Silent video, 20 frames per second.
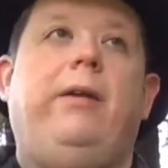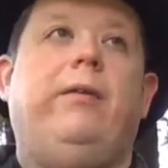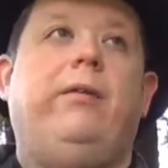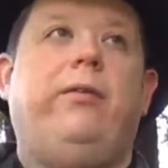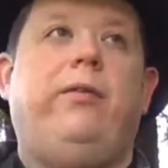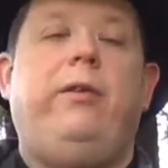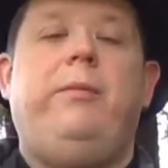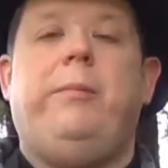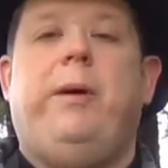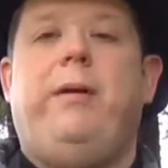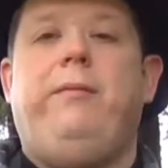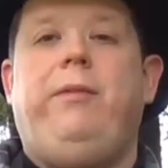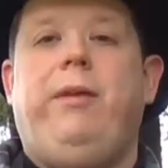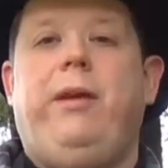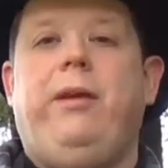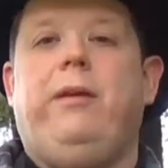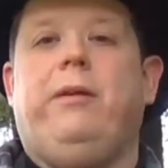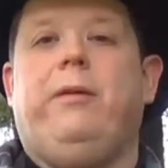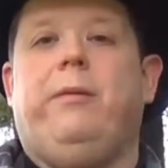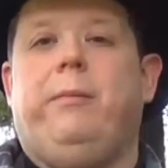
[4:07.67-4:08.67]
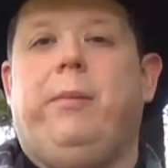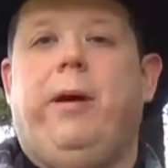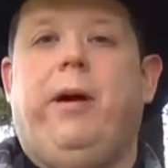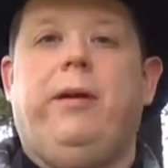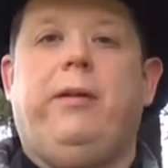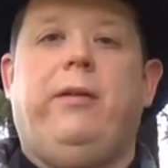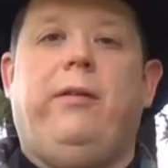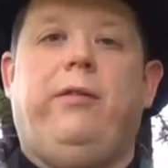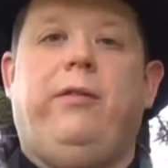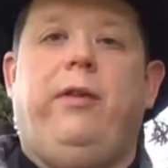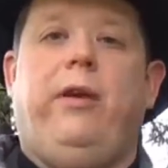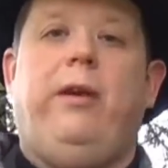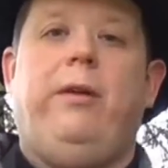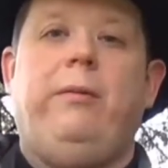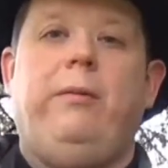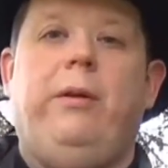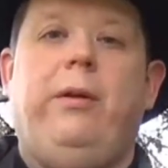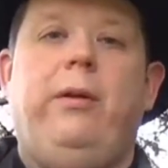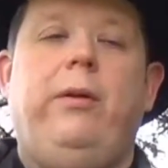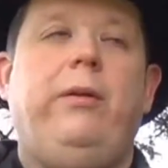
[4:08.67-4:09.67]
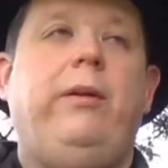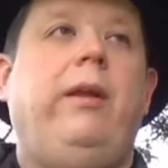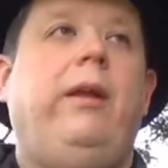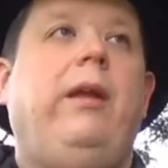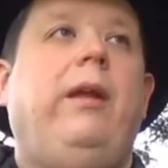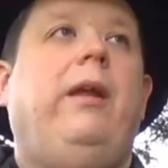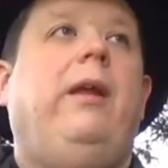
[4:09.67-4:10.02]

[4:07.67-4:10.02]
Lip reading: You'll see my vehicle parked on the side of the road.